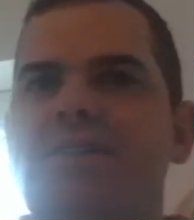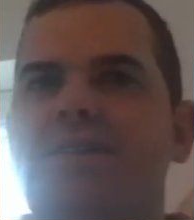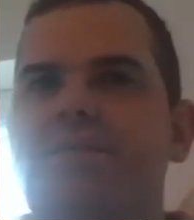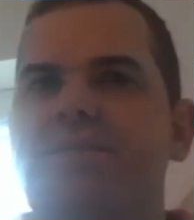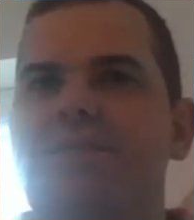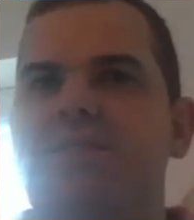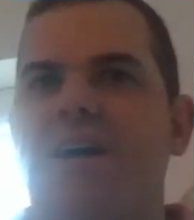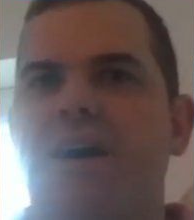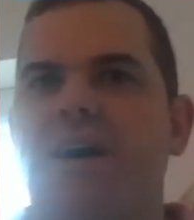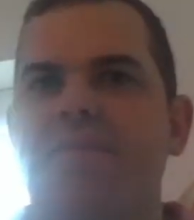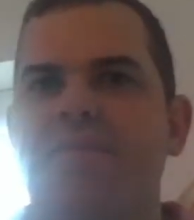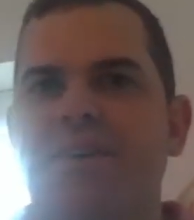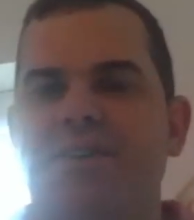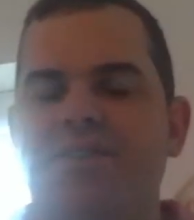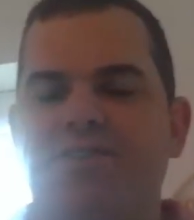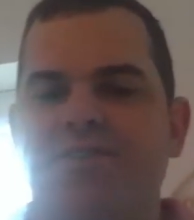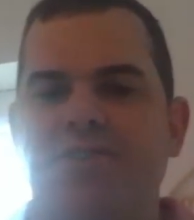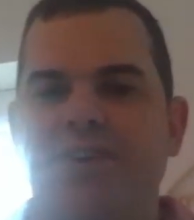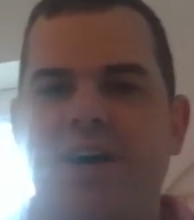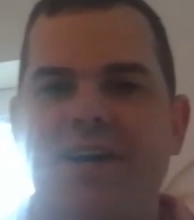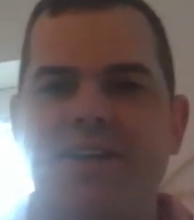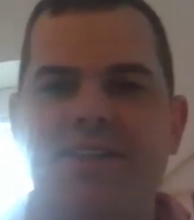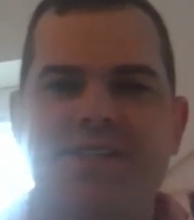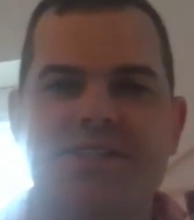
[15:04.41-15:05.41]
Sometimes I was
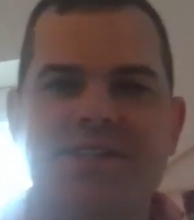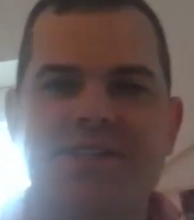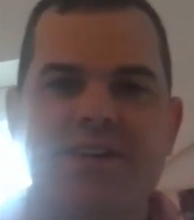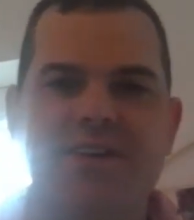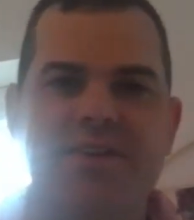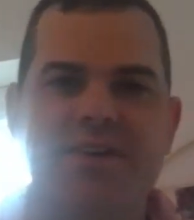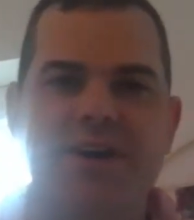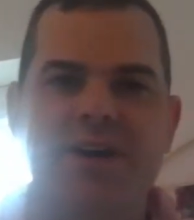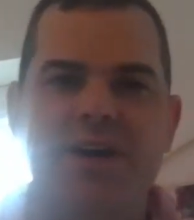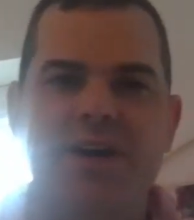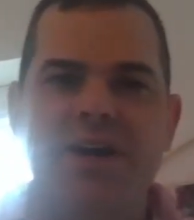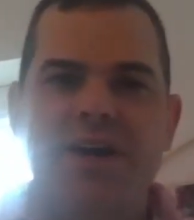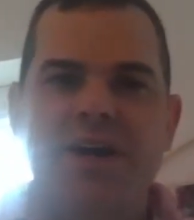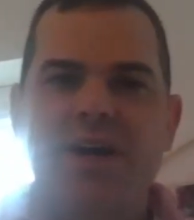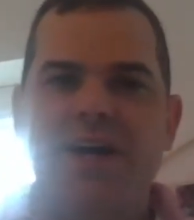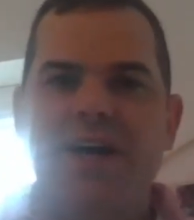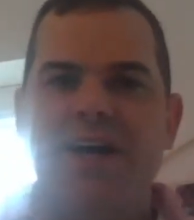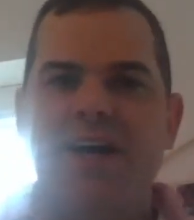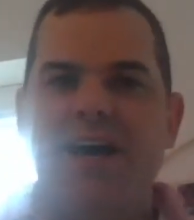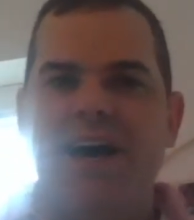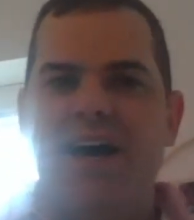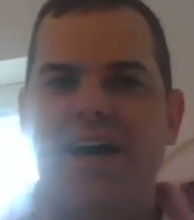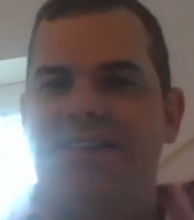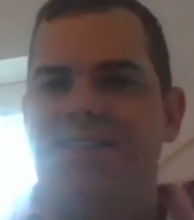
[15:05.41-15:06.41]
trying to
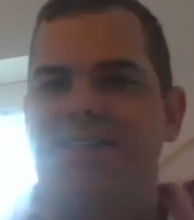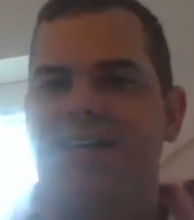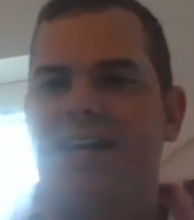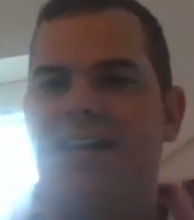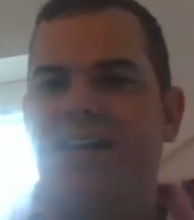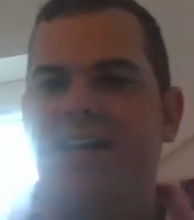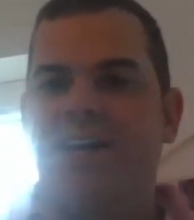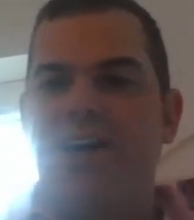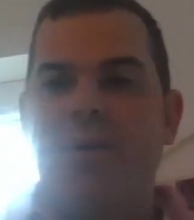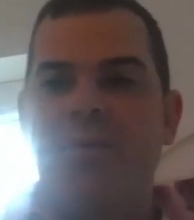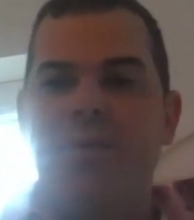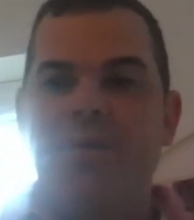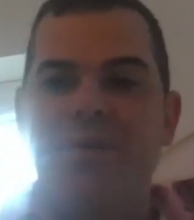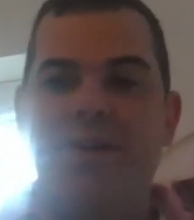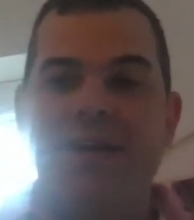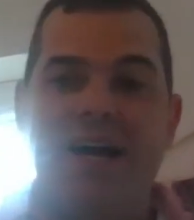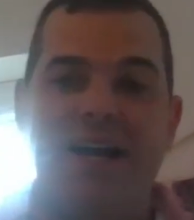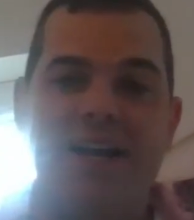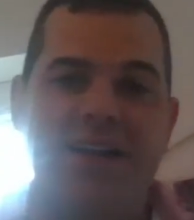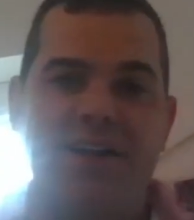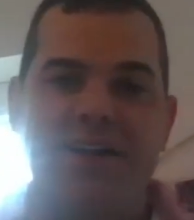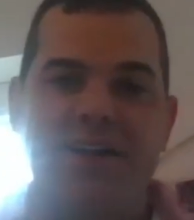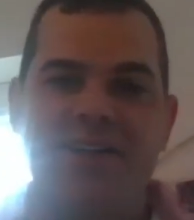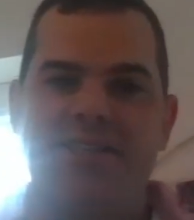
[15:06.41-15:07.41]
send a couple of
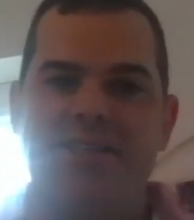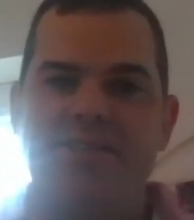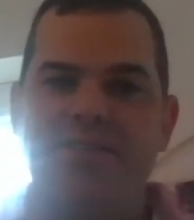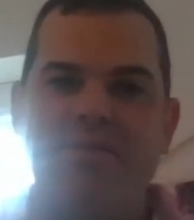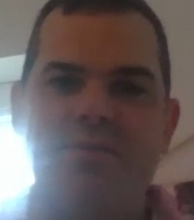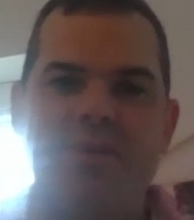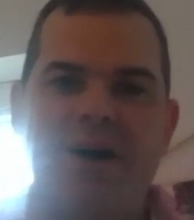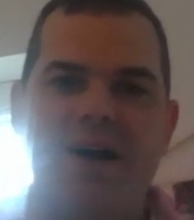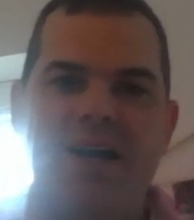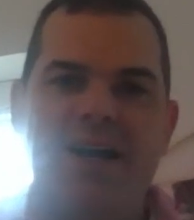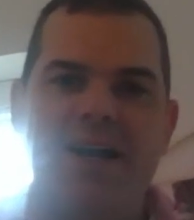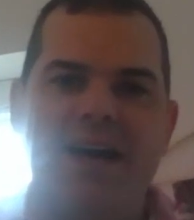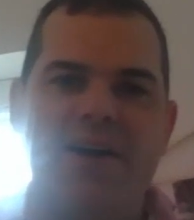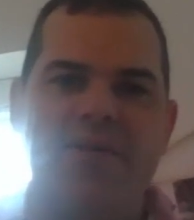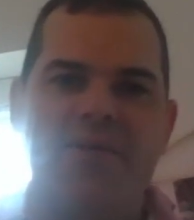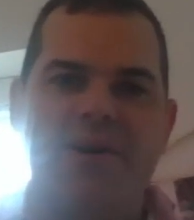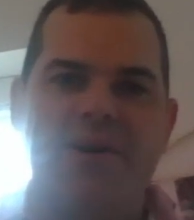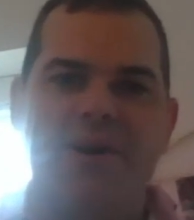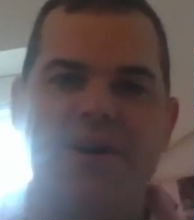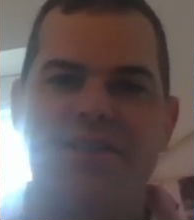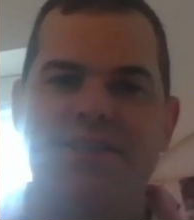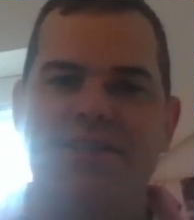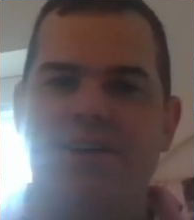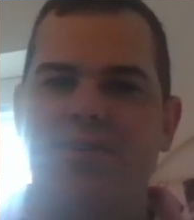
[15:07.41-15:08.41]
candidates who were in my
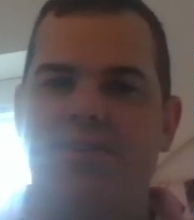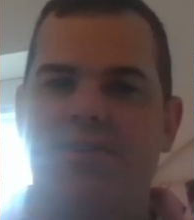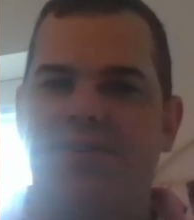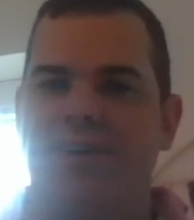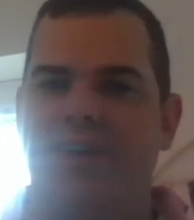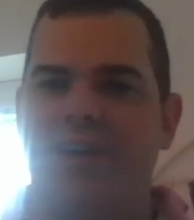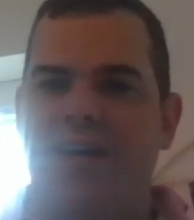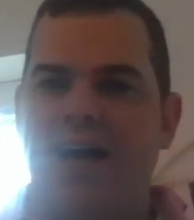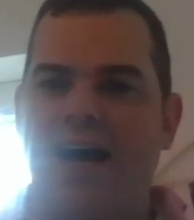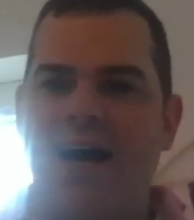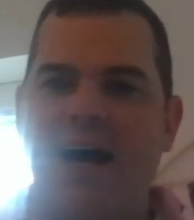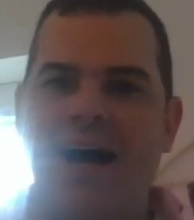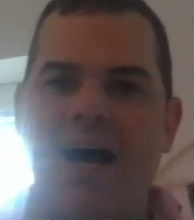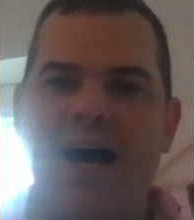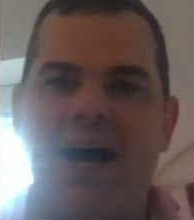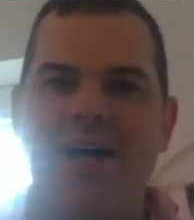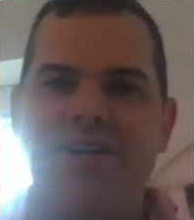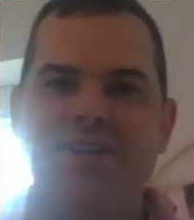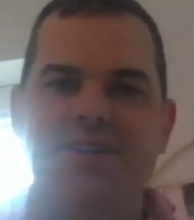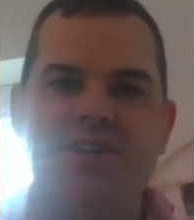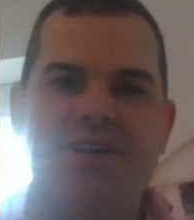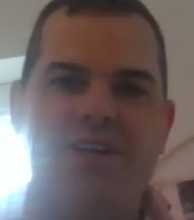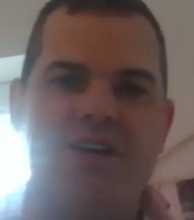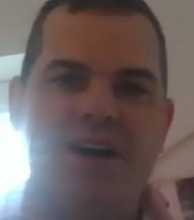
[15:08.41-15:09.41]
network, so I already
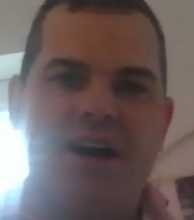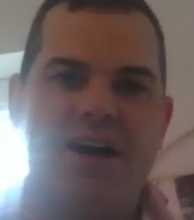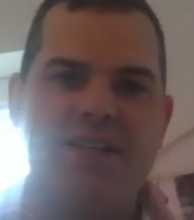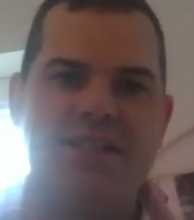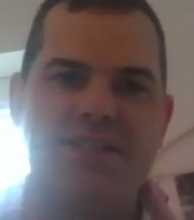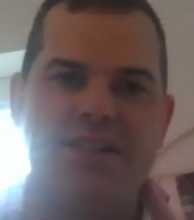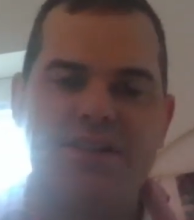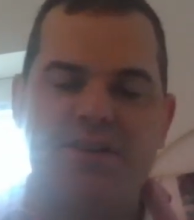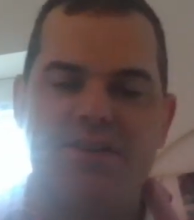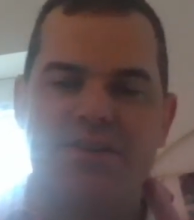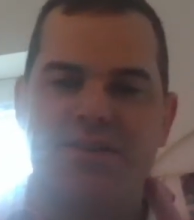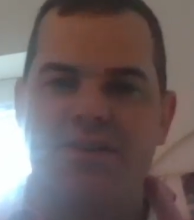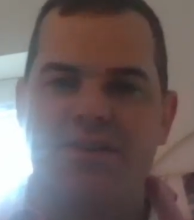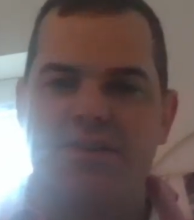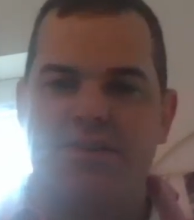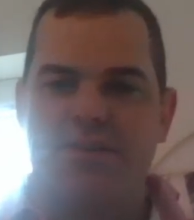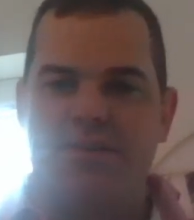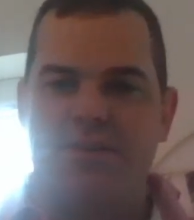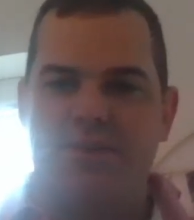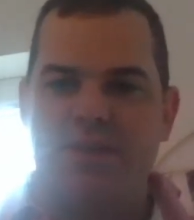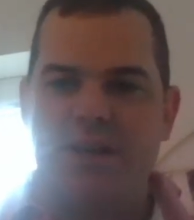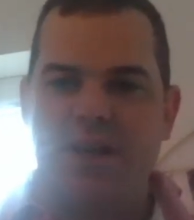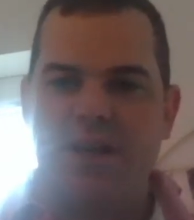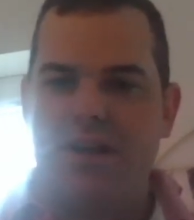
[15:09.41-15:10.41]
had you guys, and that's
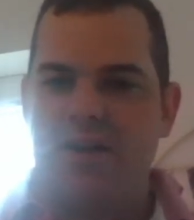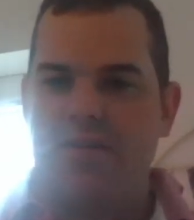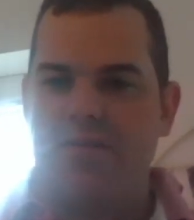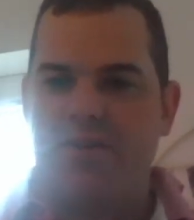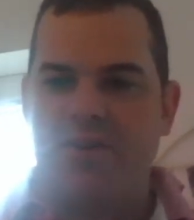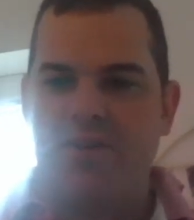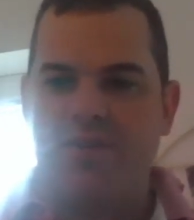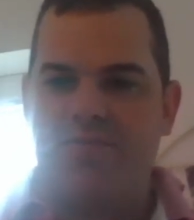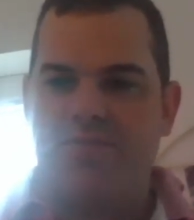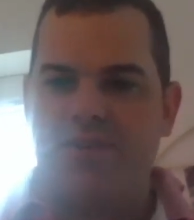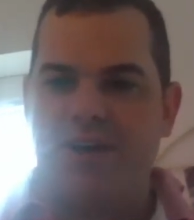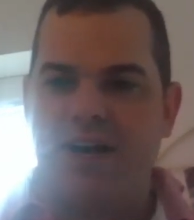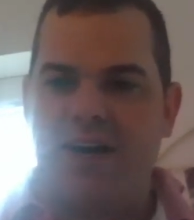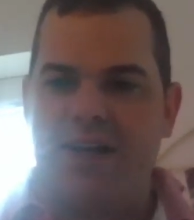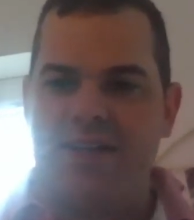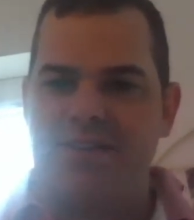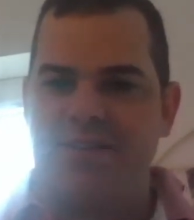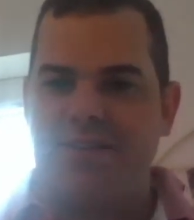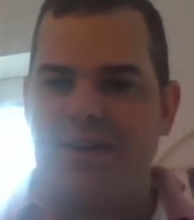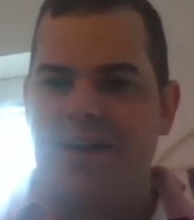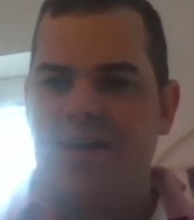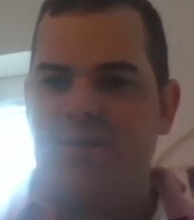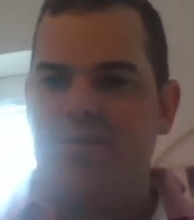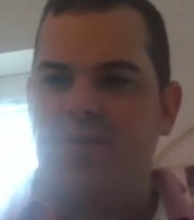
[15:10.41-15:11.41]
another good React
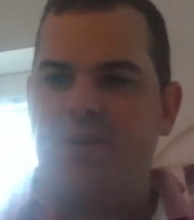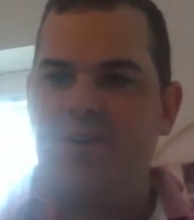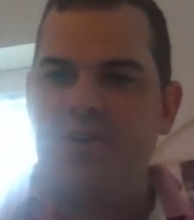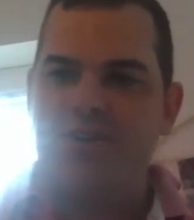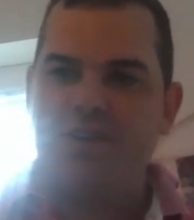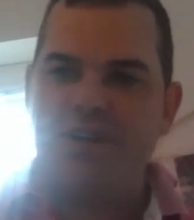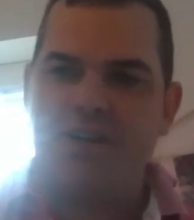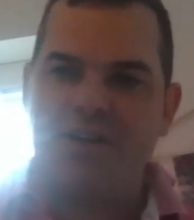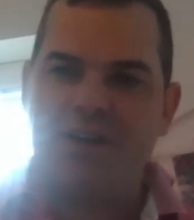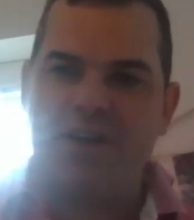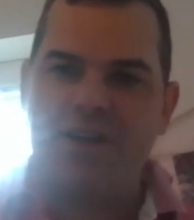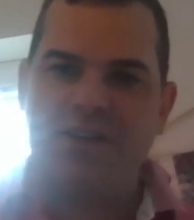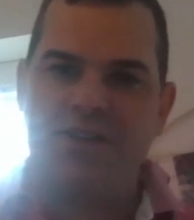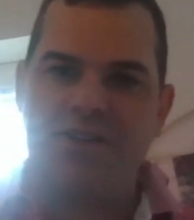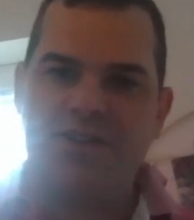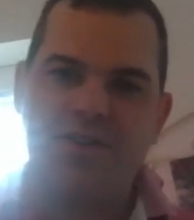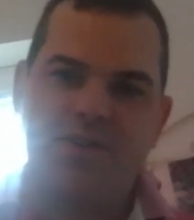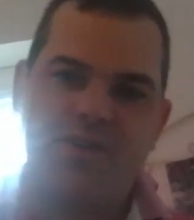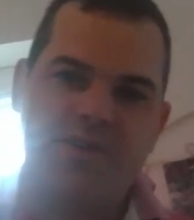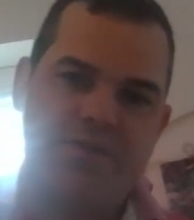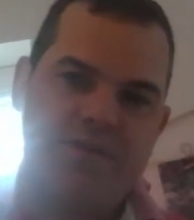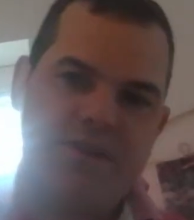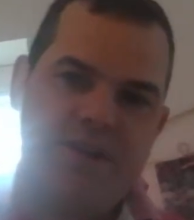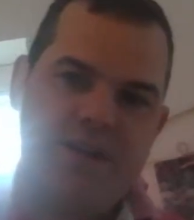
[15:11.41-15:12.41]
developer, and
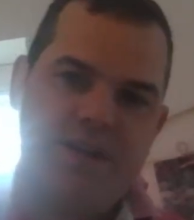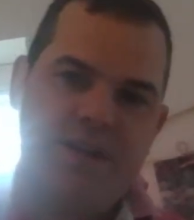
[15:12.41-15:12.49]
sort of